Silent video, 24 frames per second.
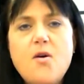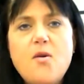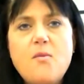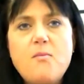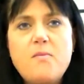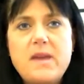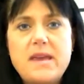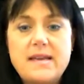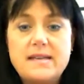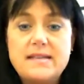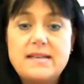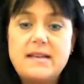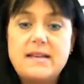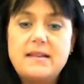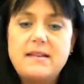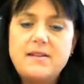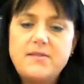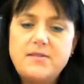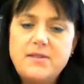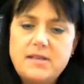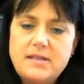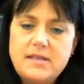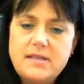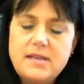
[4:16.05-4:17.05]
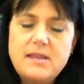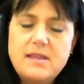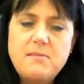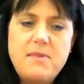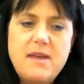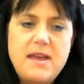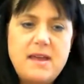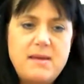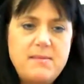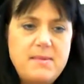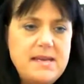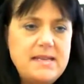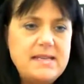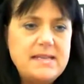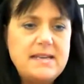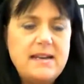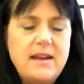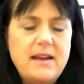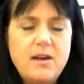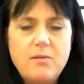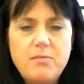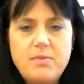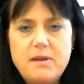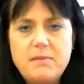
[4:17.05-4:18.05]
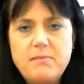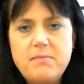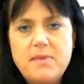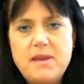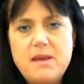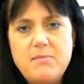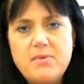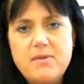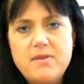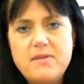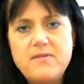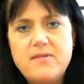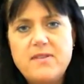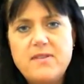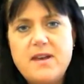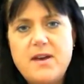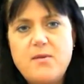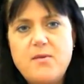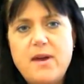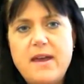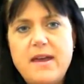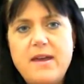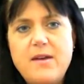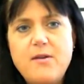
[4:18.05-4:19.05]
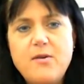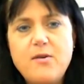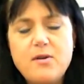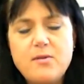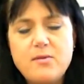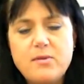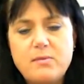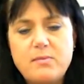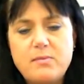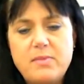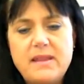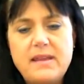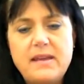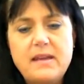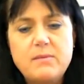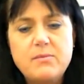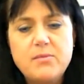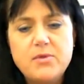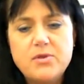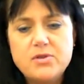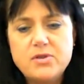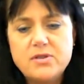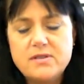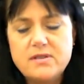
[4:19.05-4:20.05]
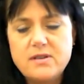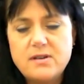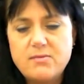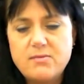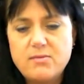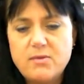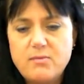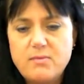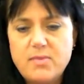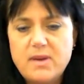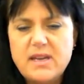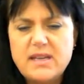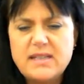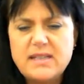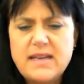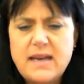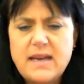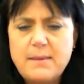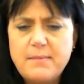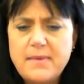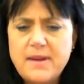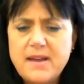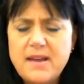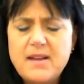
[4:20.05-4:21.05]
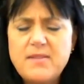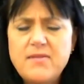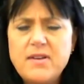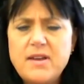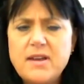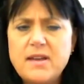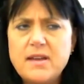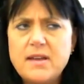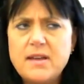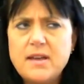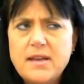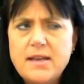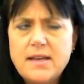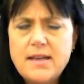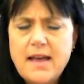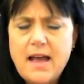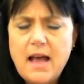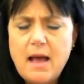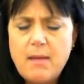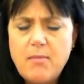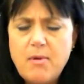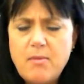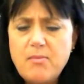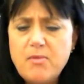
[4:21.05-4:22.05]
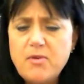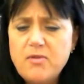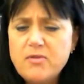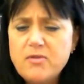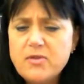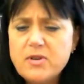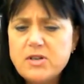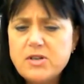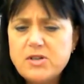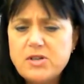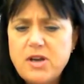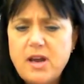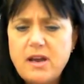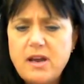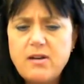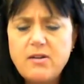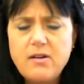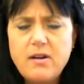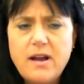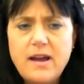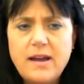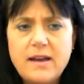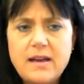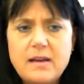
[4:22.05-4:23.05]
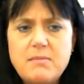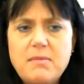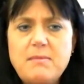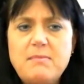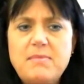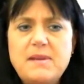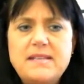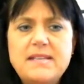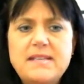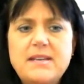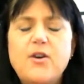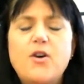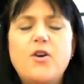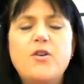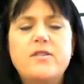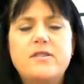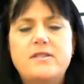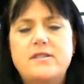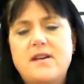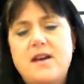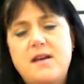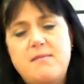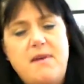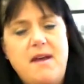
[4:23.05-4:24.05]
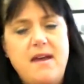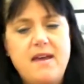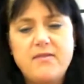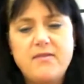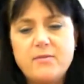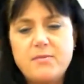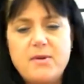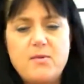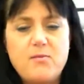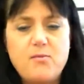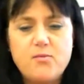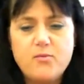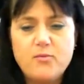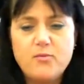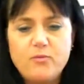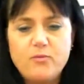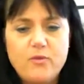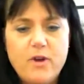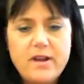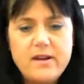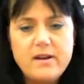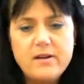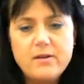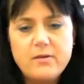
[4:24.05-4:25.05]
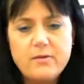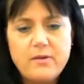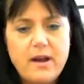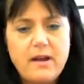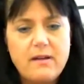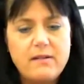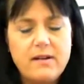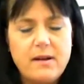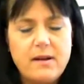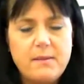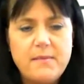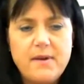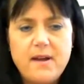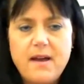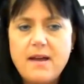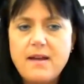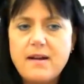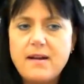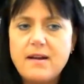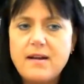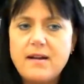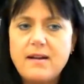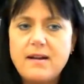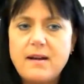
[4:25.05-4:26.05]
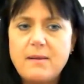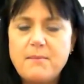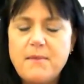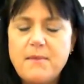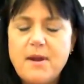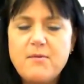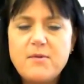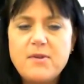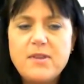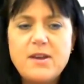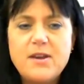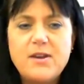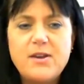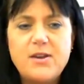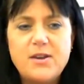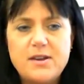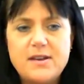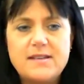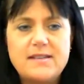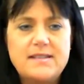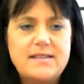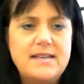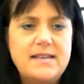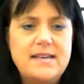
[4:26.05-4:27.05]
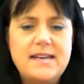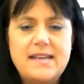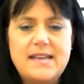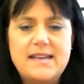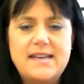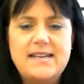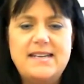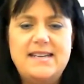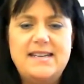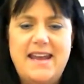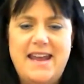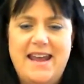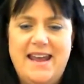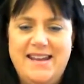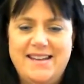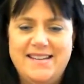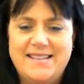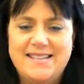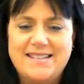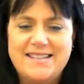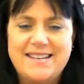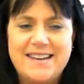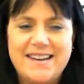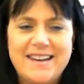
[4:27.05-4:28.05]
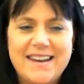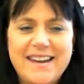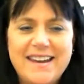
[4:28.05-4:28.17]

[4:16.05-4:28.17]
because I love to see the babies and helping people of that way, or it would be the emergency room, because I'm a mover and a shaker. I got to be busy all the time. I have to be running around. I'm not really good at sitting at a desk.